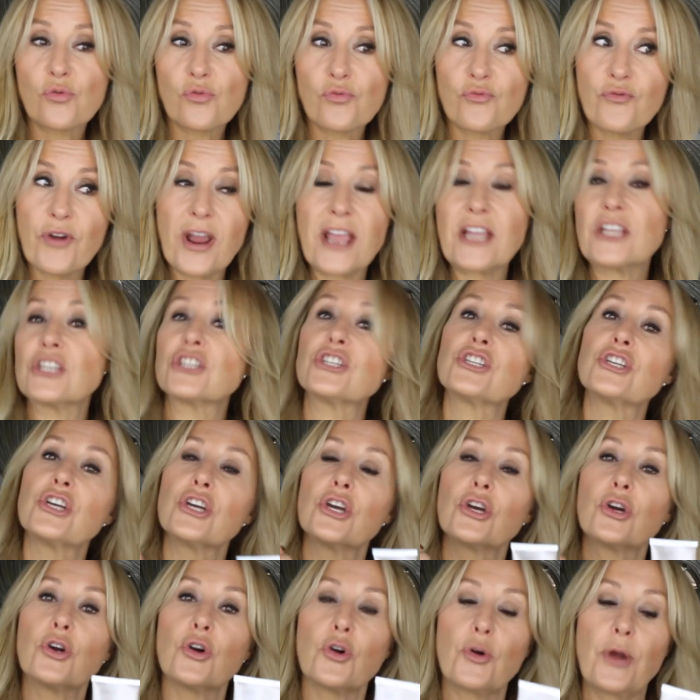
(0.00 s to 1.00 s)

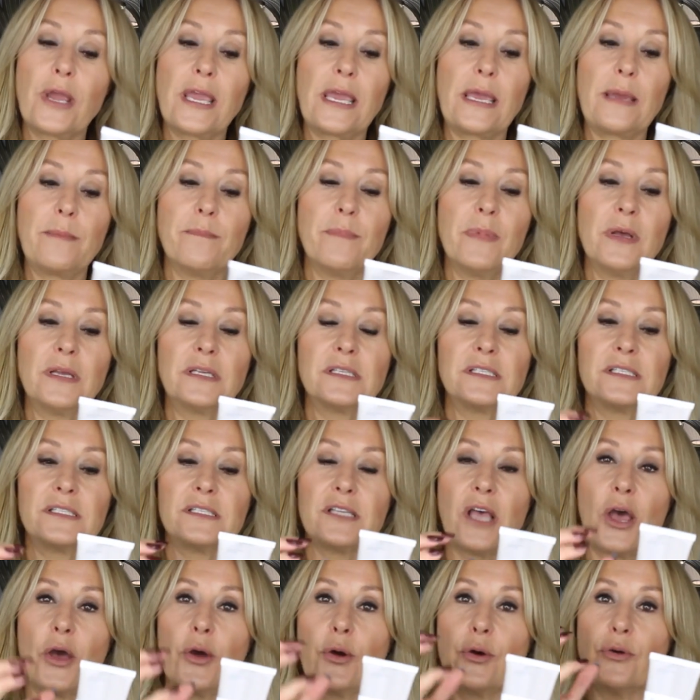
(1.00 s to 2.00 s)
rich cream,
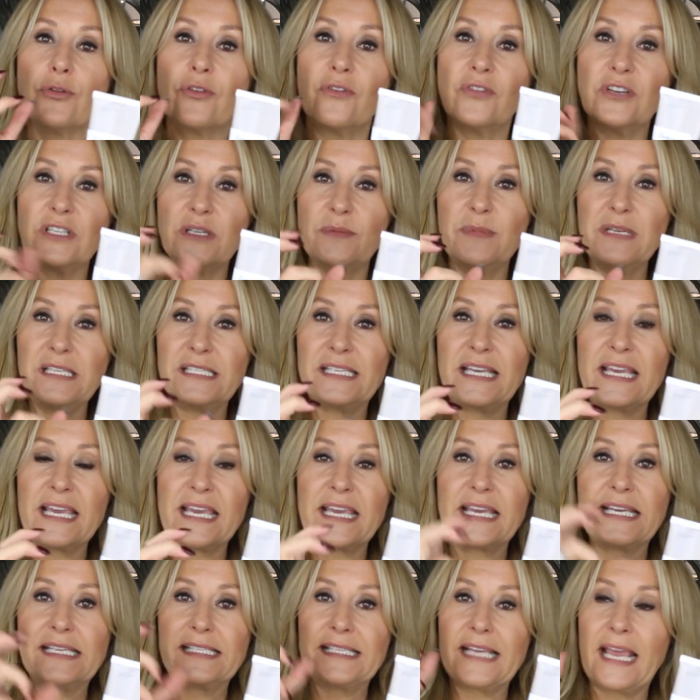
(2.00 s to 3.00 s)
so the vitamin
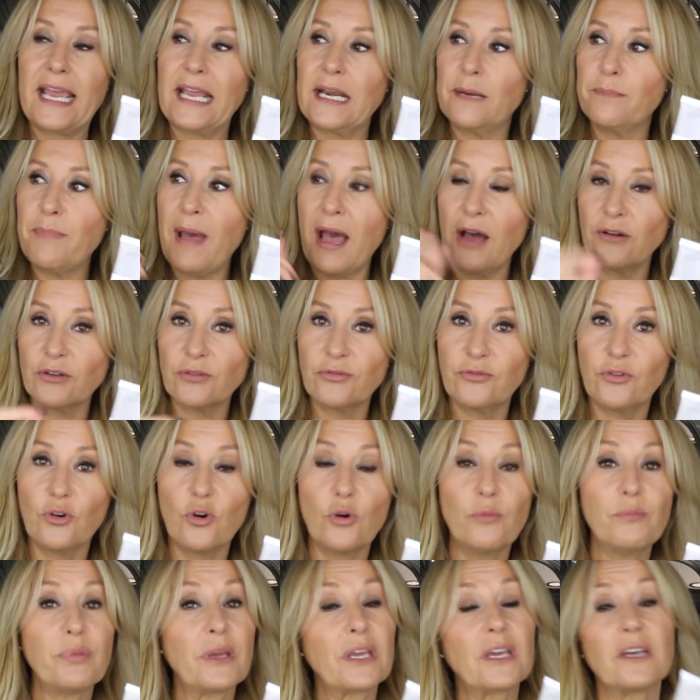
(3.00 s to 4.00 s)
C is in powder
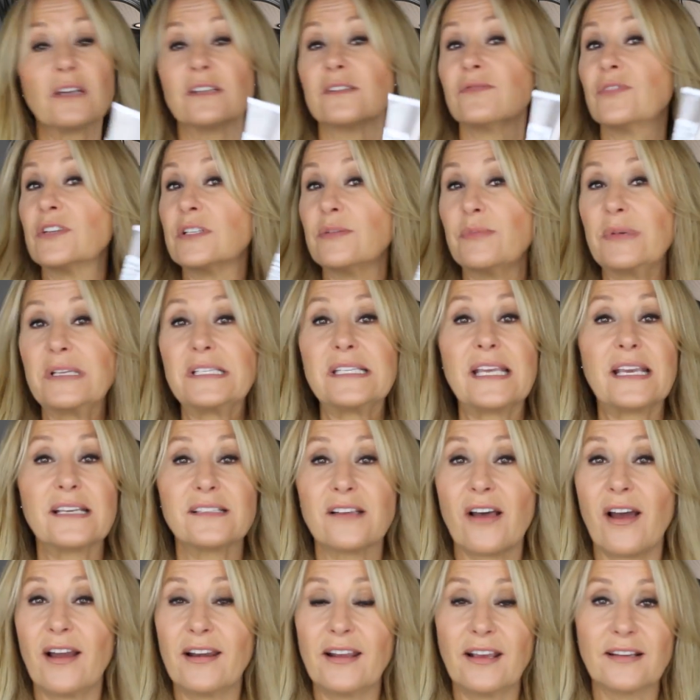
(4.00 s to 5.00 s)
form because vitamin C
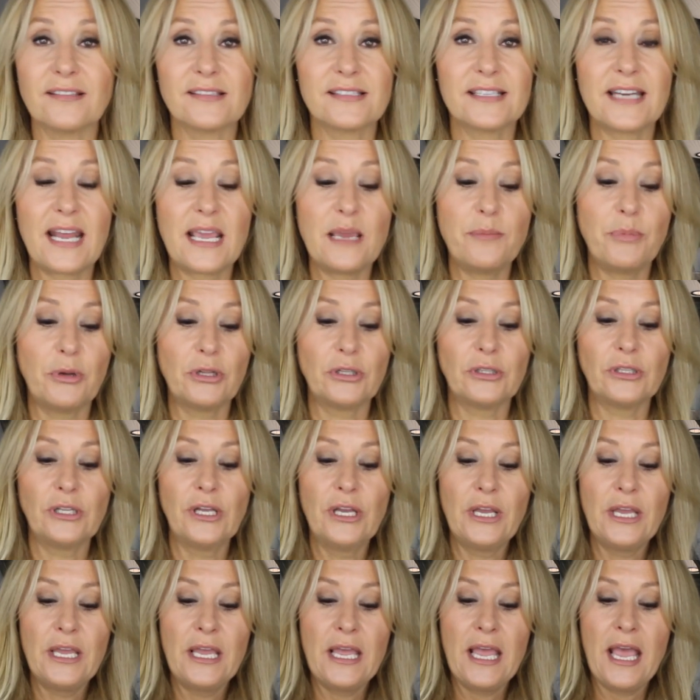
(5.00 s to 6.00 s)
is highly unstable,
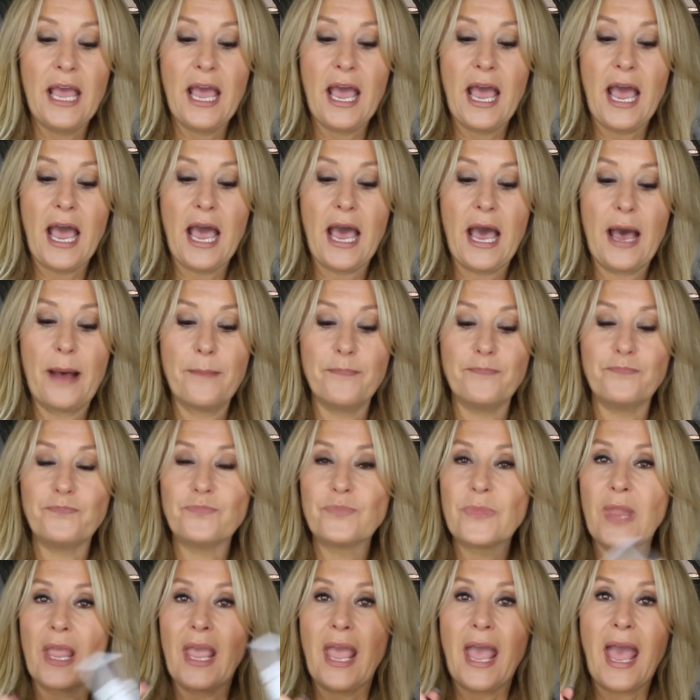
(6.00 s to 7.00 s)

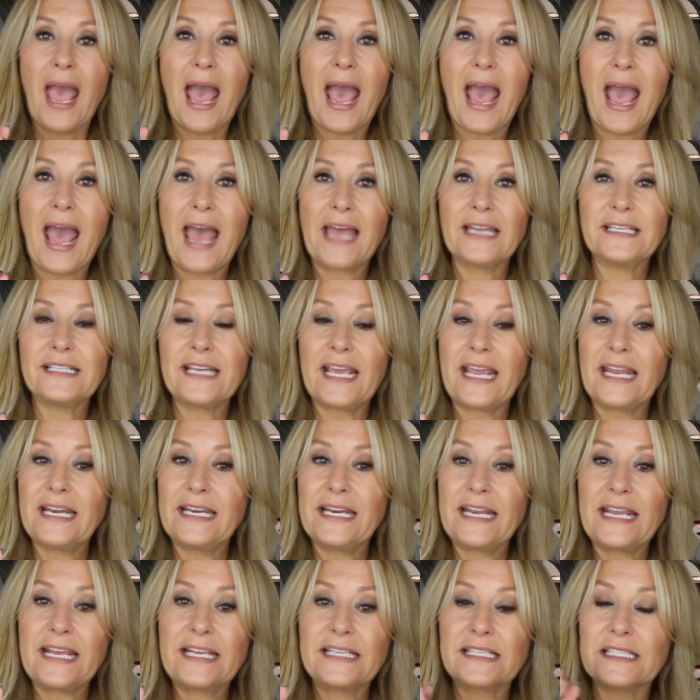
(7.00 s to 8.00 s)
and it
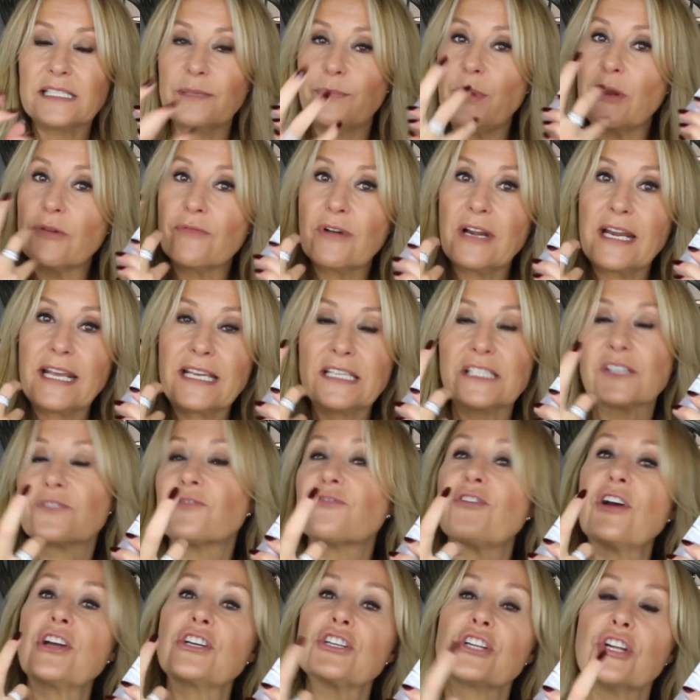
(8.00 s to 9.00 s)
needs to be released
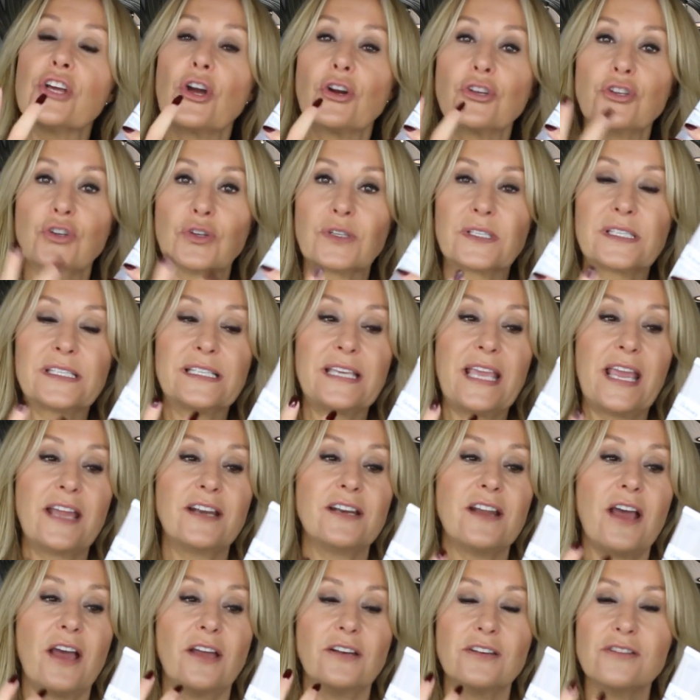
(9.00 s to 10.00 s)
freshly on your
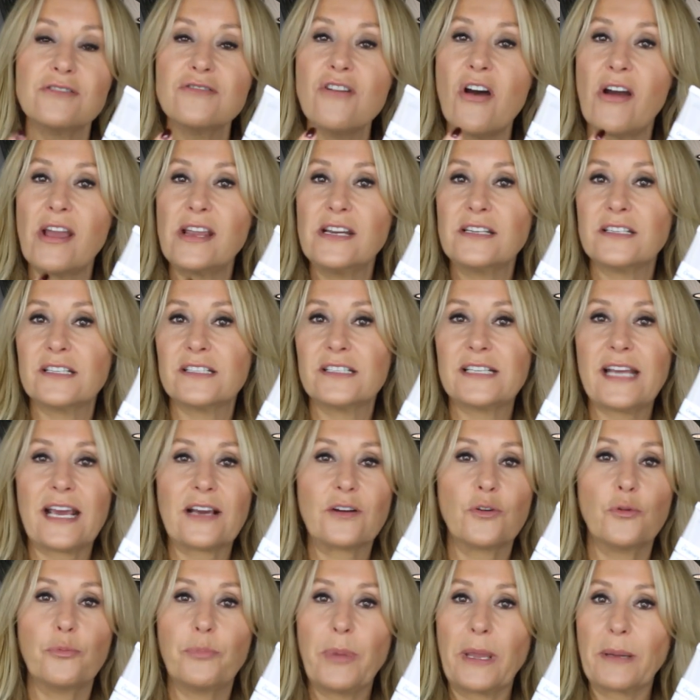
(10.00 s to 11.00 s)
skin at night to
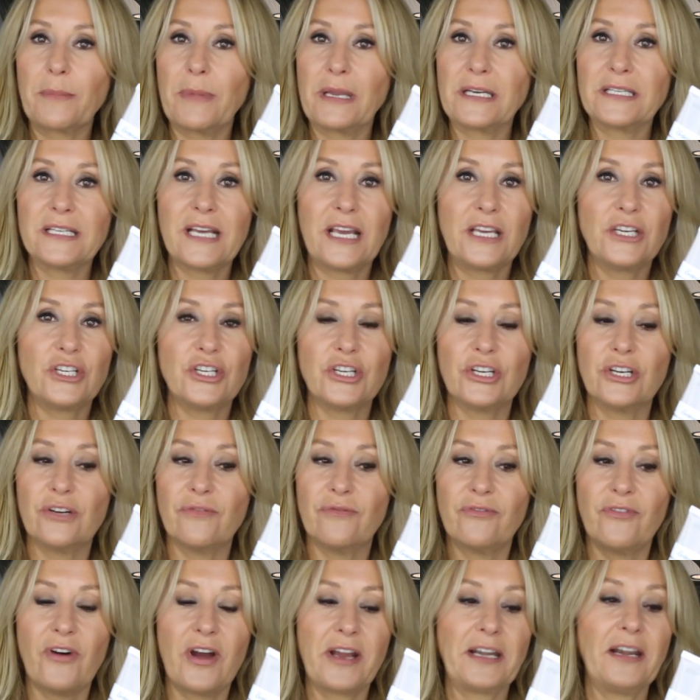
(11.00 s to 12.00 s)
tackle pigmentation
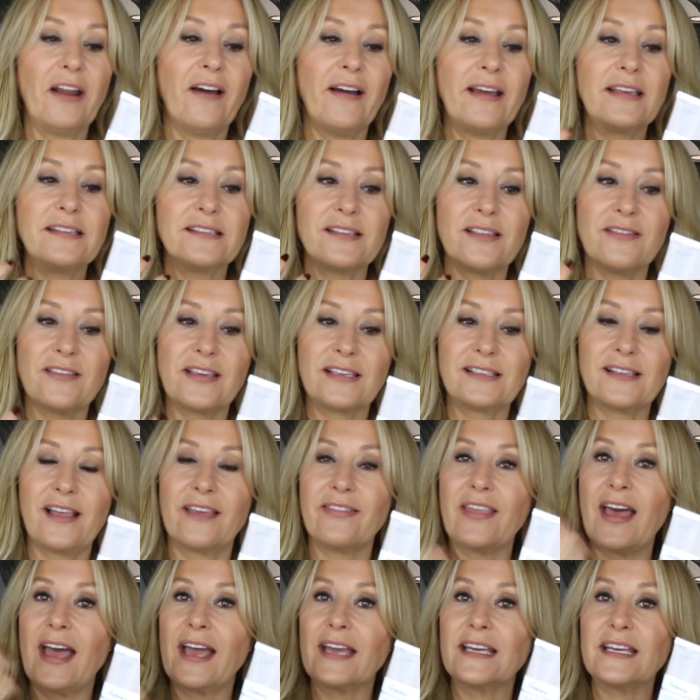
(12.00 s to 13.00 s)
and fine lines and things
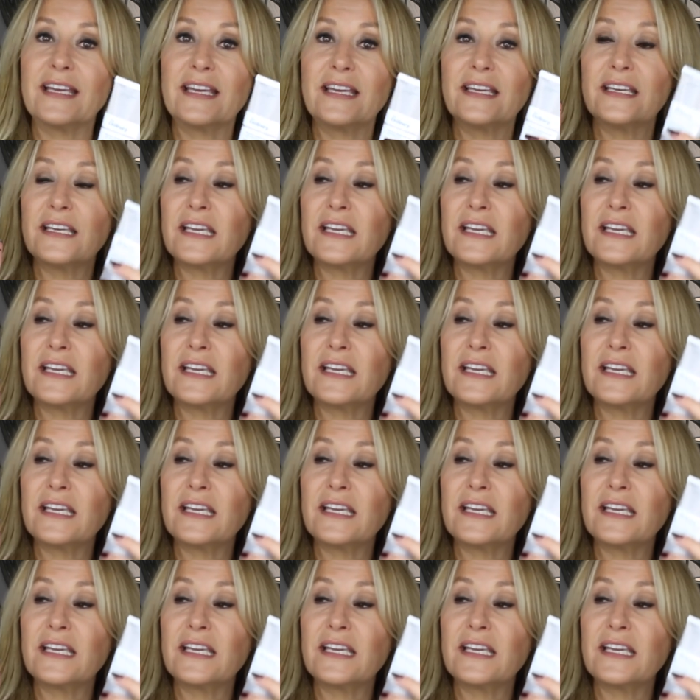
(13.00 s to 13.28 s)
like that.